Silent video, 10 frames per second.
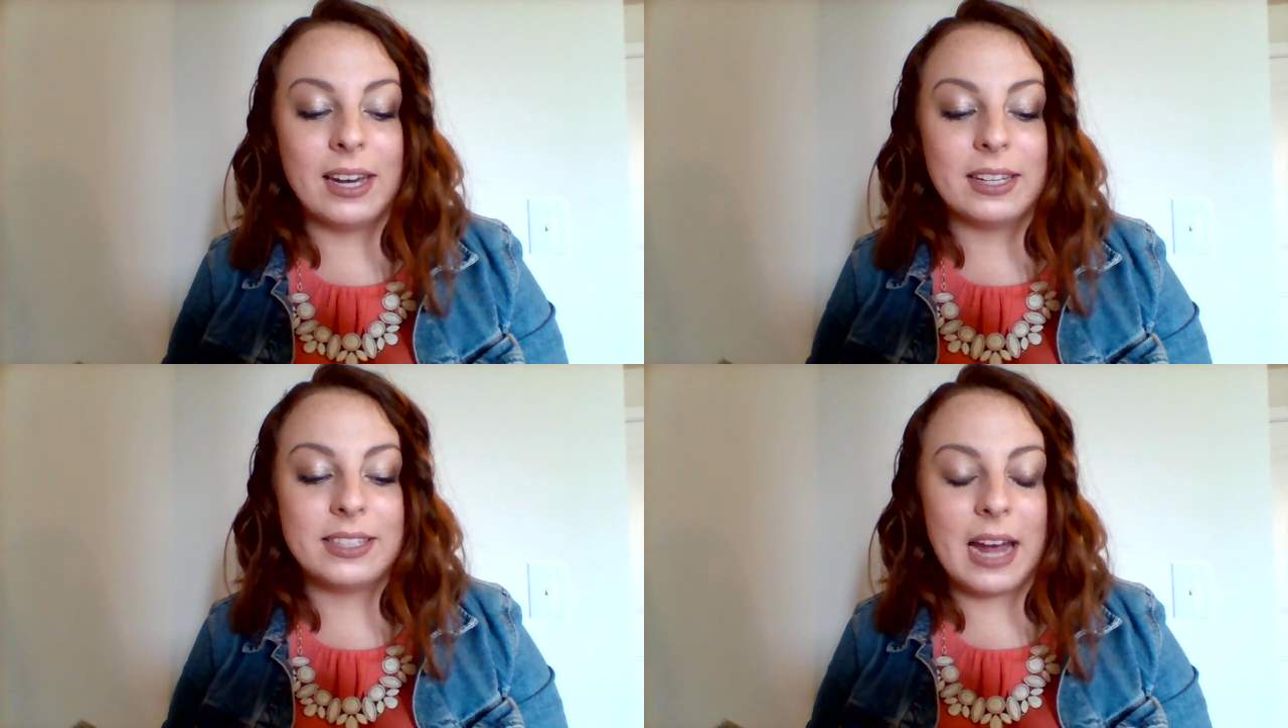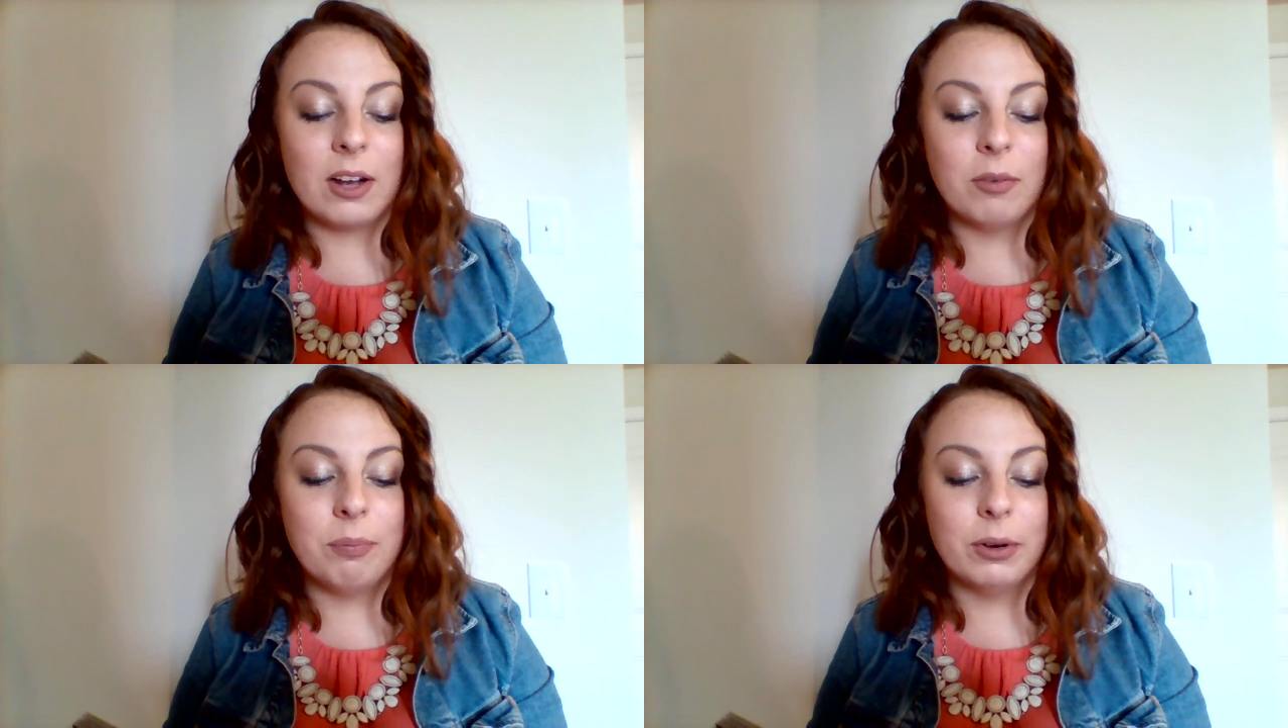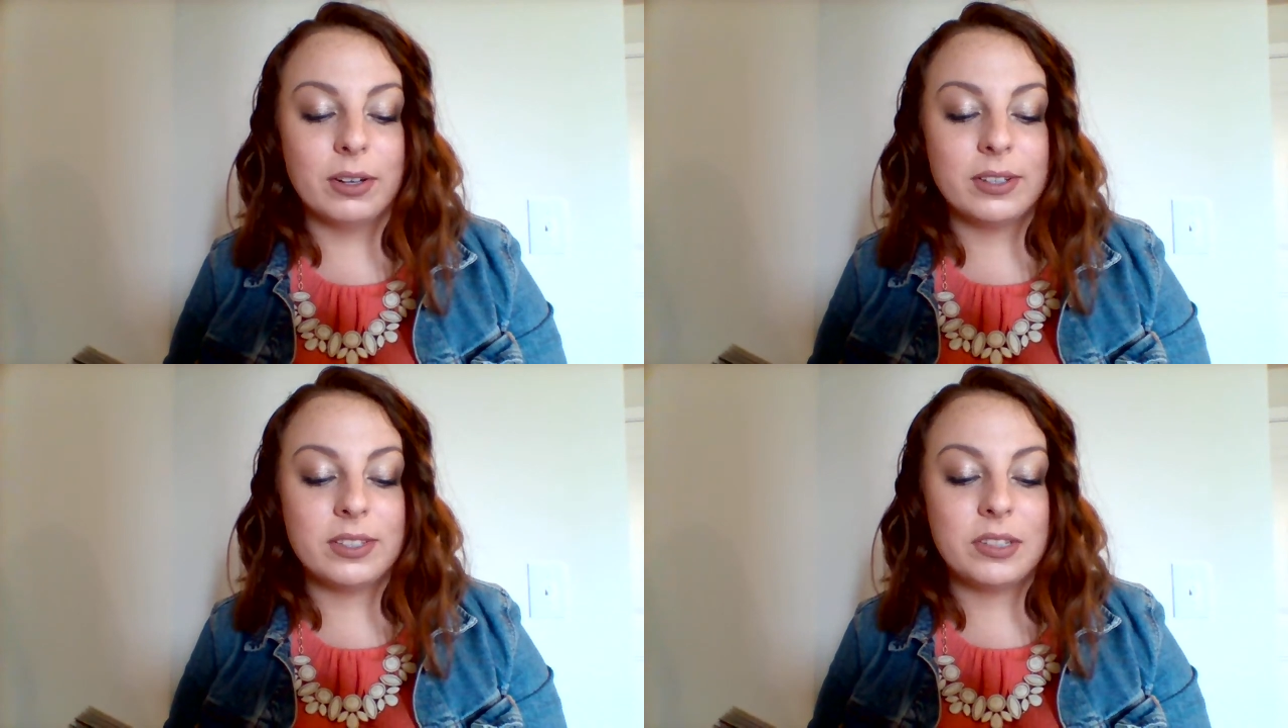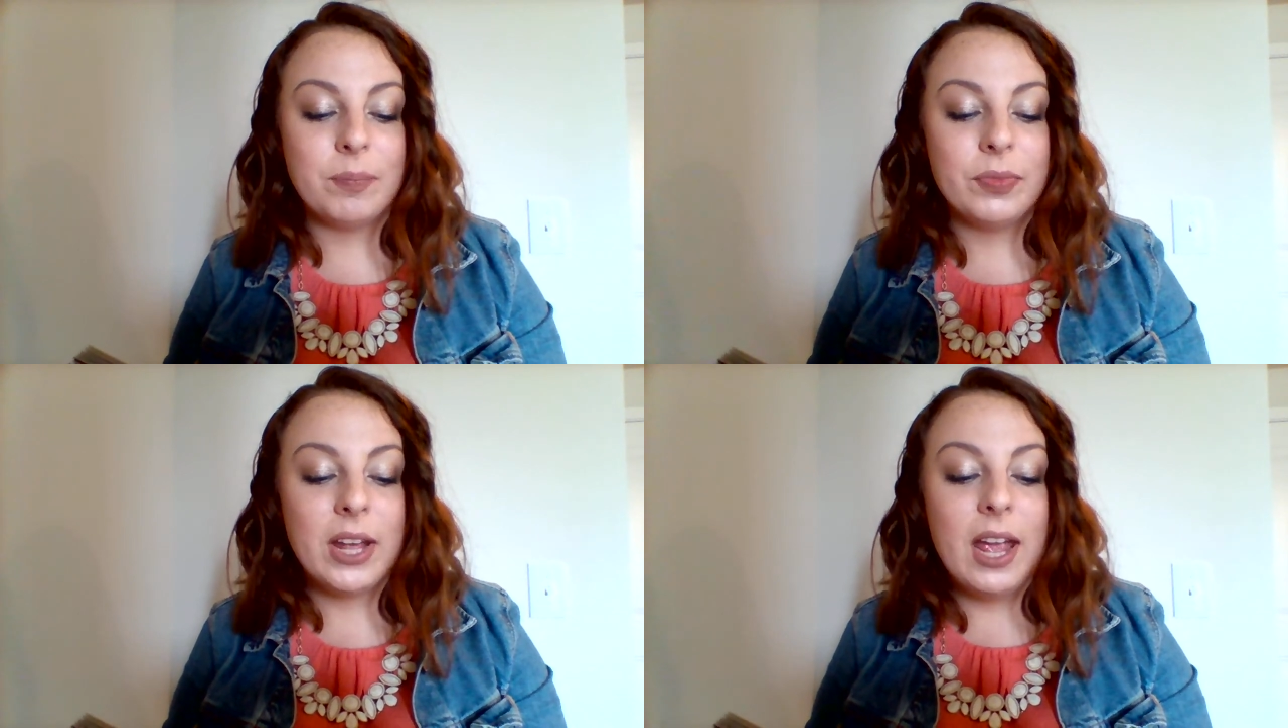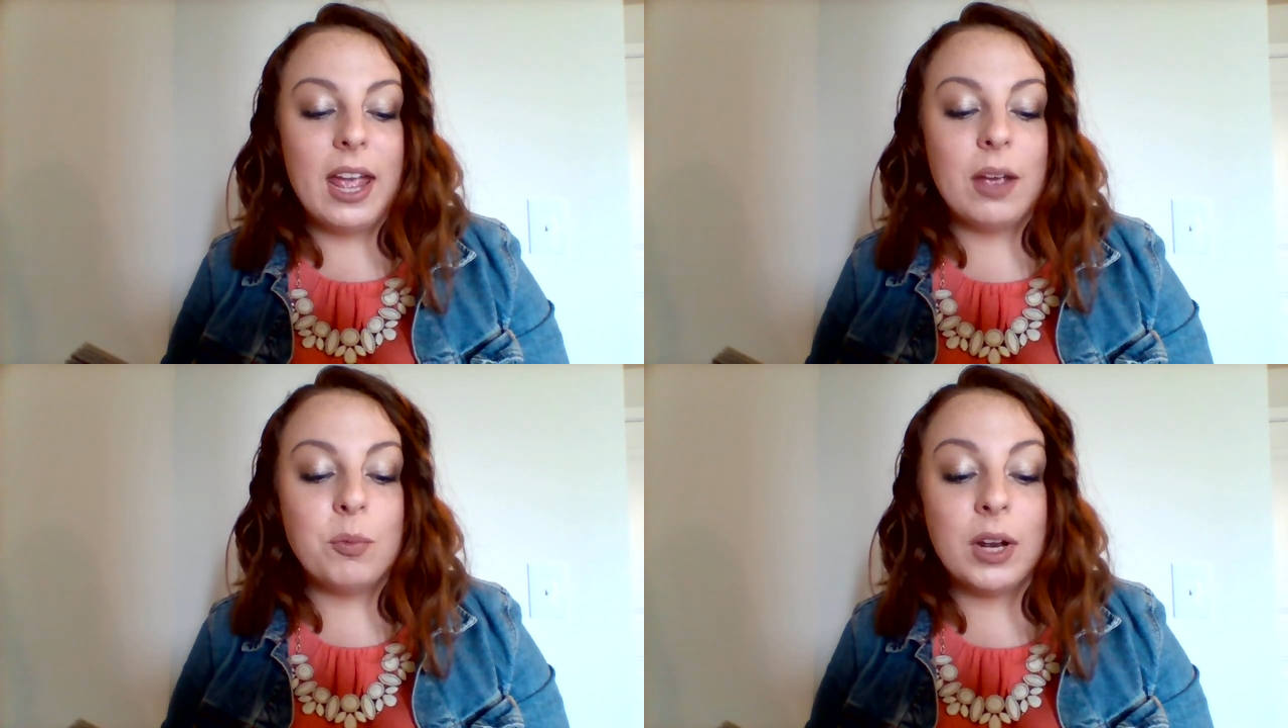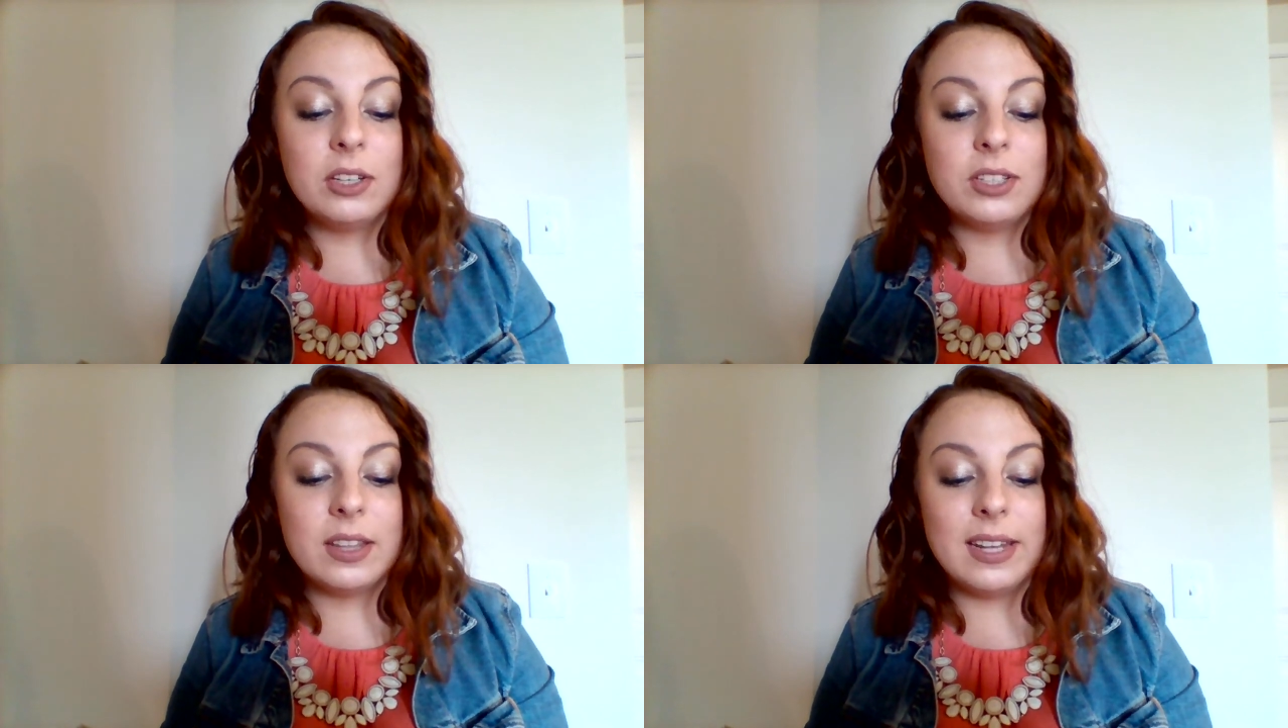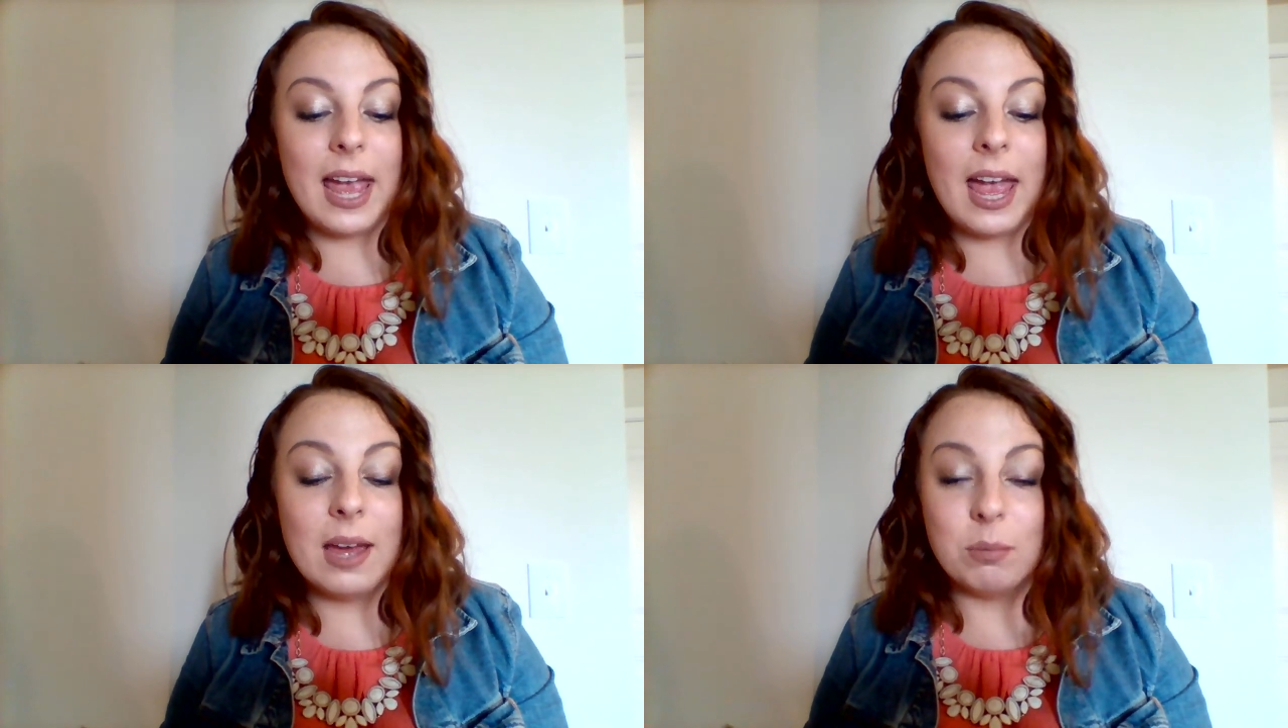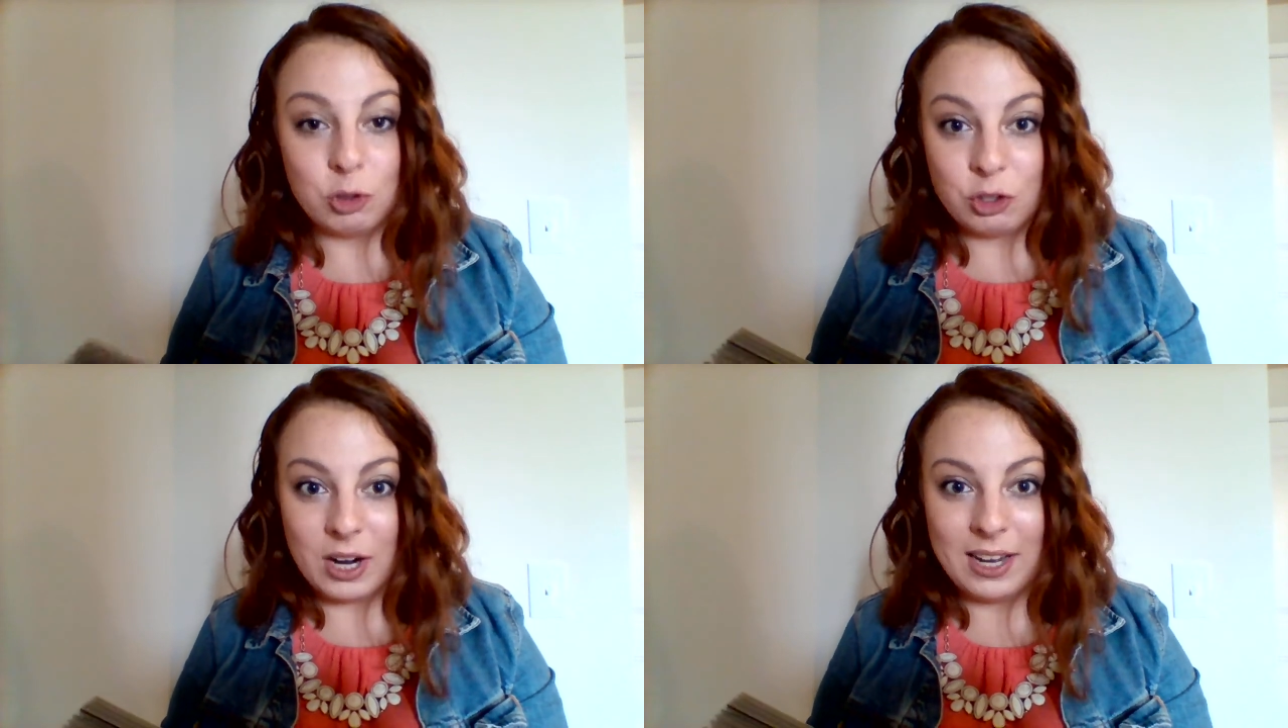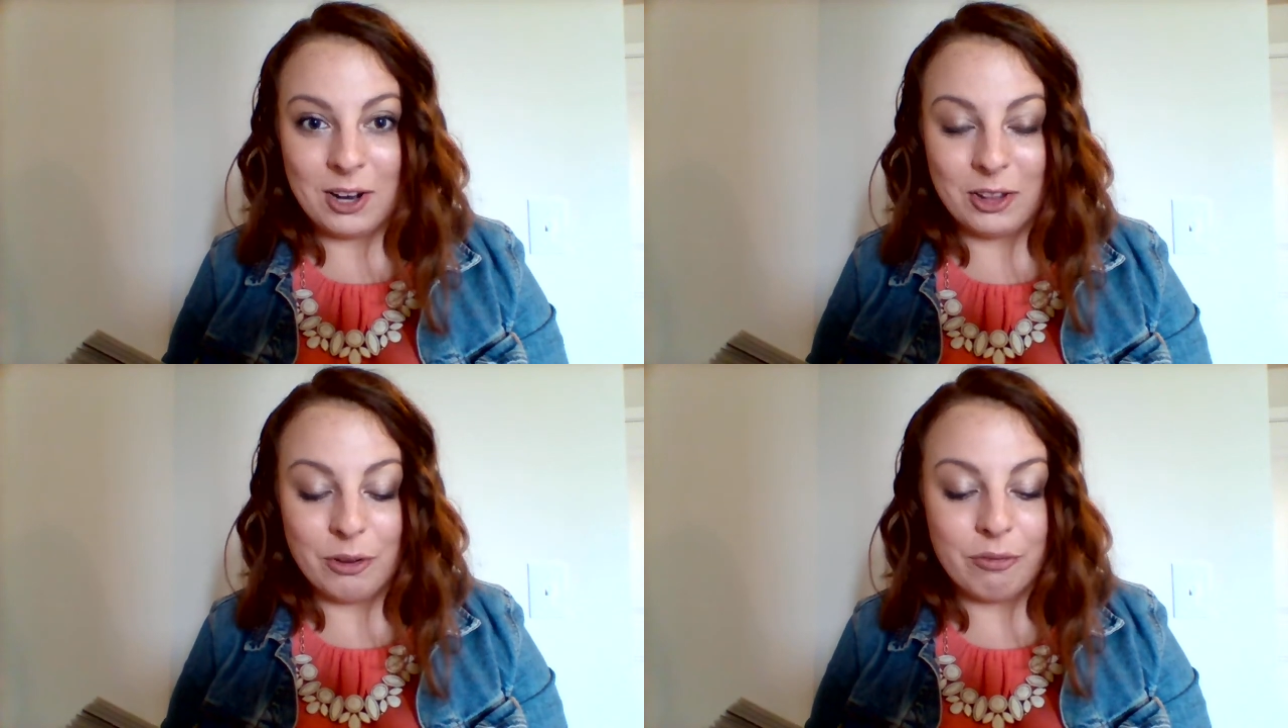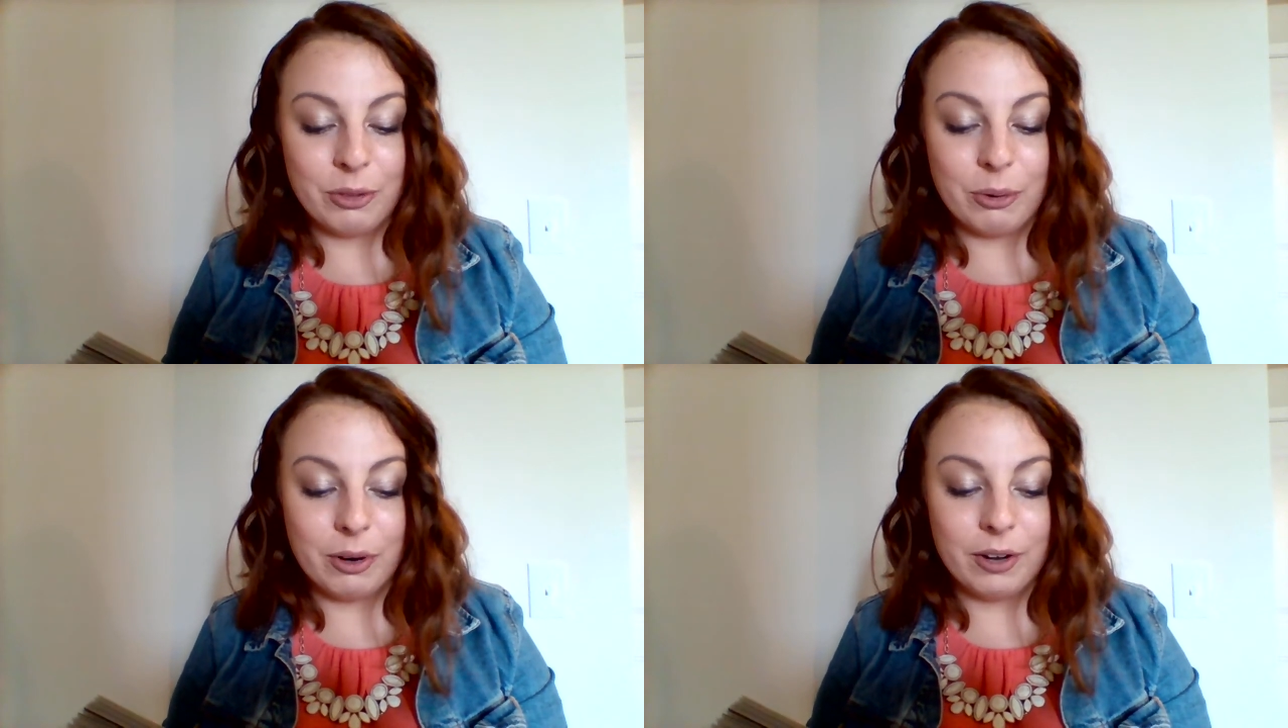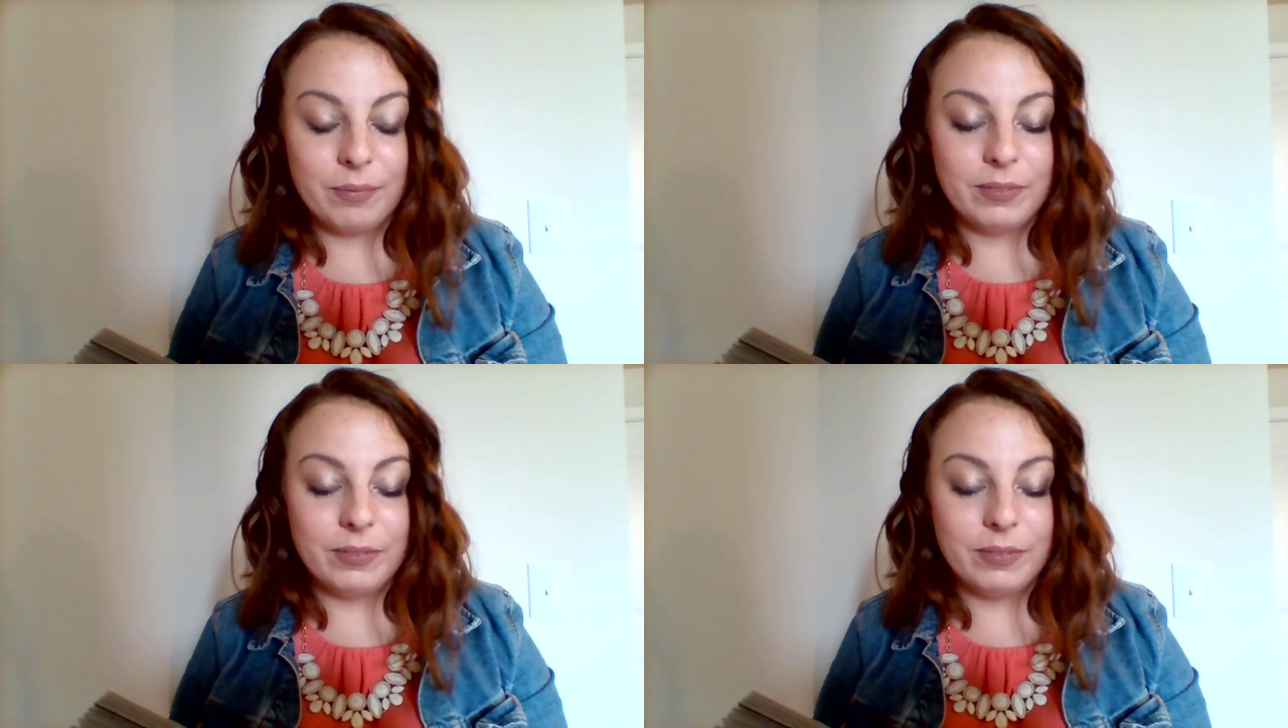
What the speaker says: a stack of books. It ran to the M shining on the floor.